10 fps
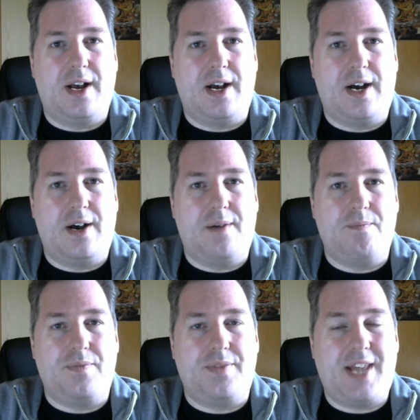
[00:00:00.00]

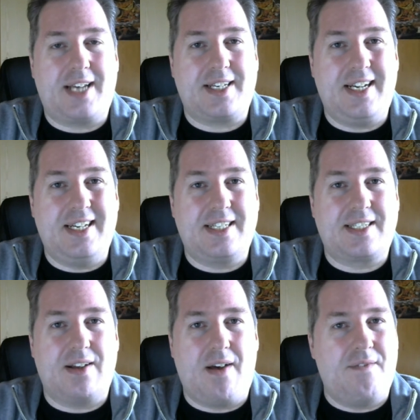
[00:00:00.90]
That
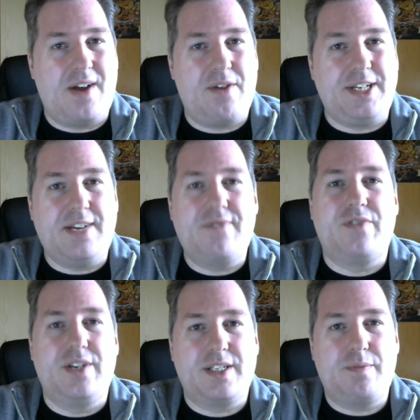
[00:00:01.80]
is a very
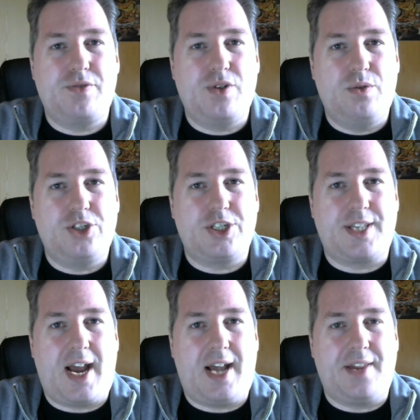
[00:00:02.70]
different
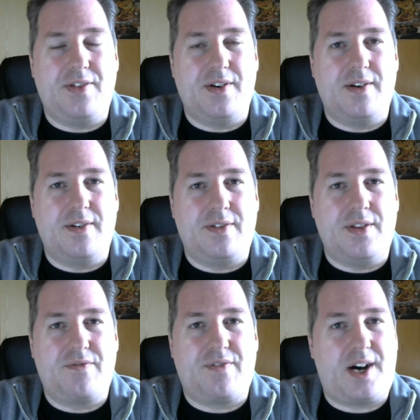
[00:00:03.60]
approach than the
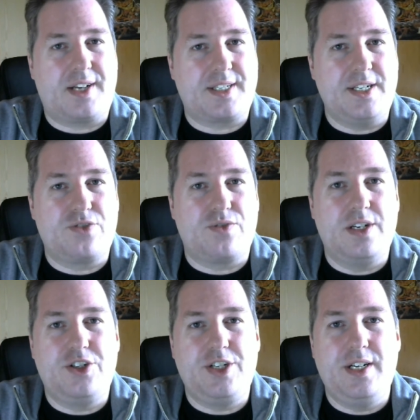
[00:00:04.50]
Farseer
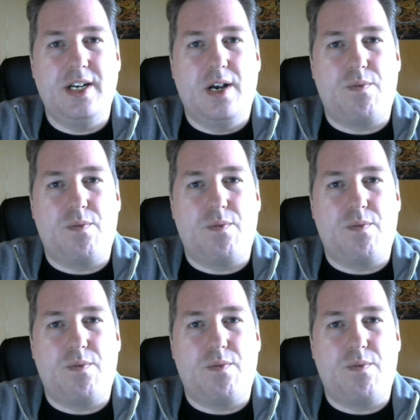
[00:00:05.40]
trilogy,